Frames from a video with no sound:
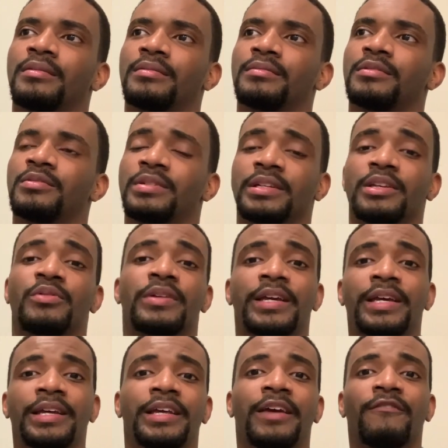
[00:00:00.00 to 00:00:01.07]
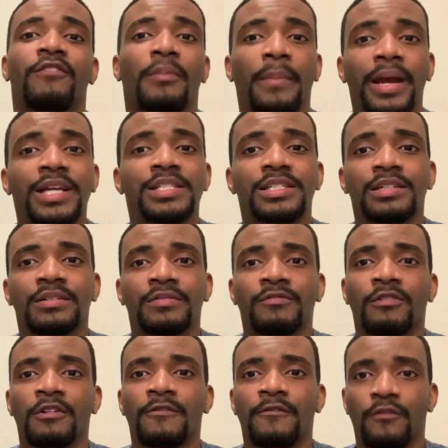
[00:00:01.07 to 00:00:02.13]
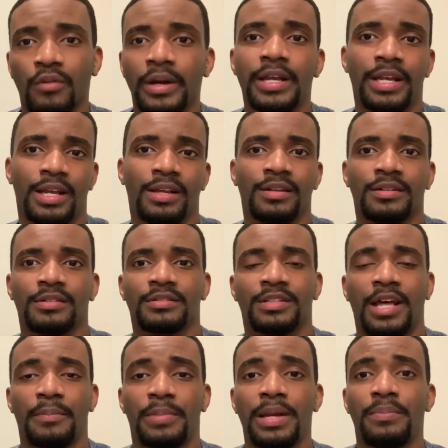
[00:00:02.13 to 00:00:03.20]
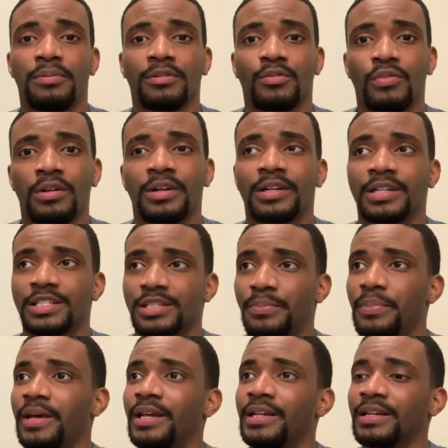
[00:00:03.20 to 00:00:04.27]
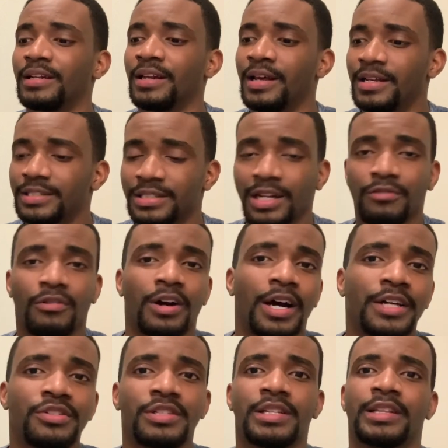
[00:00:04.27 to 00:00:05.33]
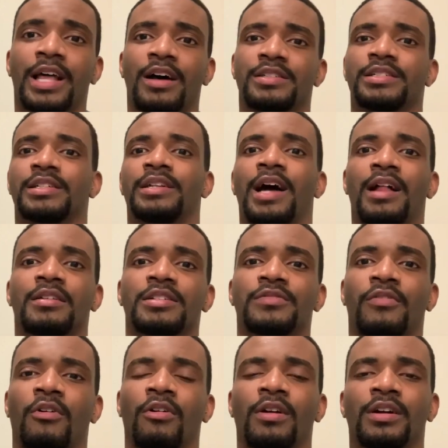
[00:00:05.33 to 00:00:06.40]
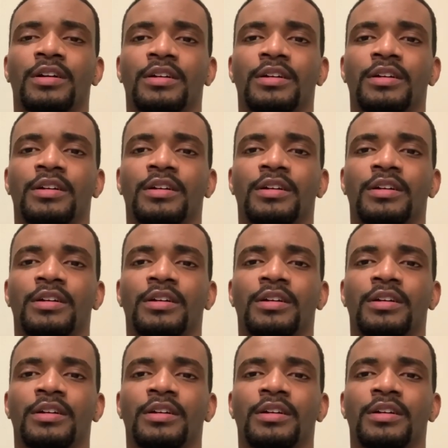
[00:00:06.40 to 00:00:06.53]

you can you can get information for free that people are willing to spend several hundreds and thousands of dollars for.